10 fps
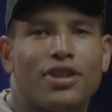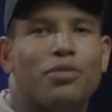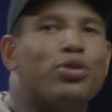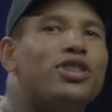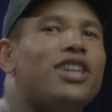
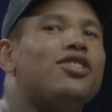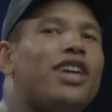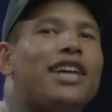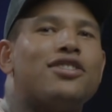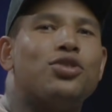Appreciate you
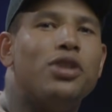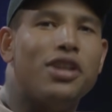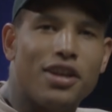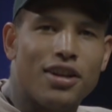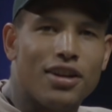guys tuning
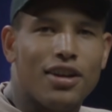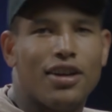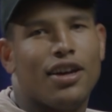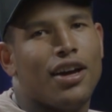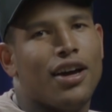in.
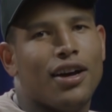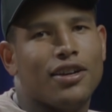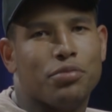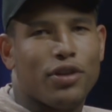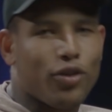Uh,
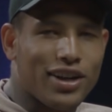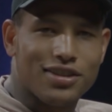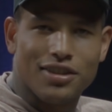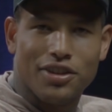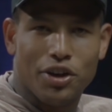it's been great
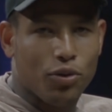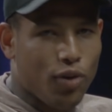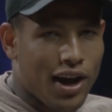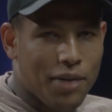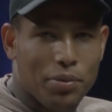sitting here with
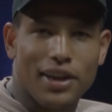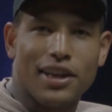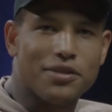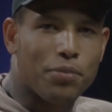Rod, picking his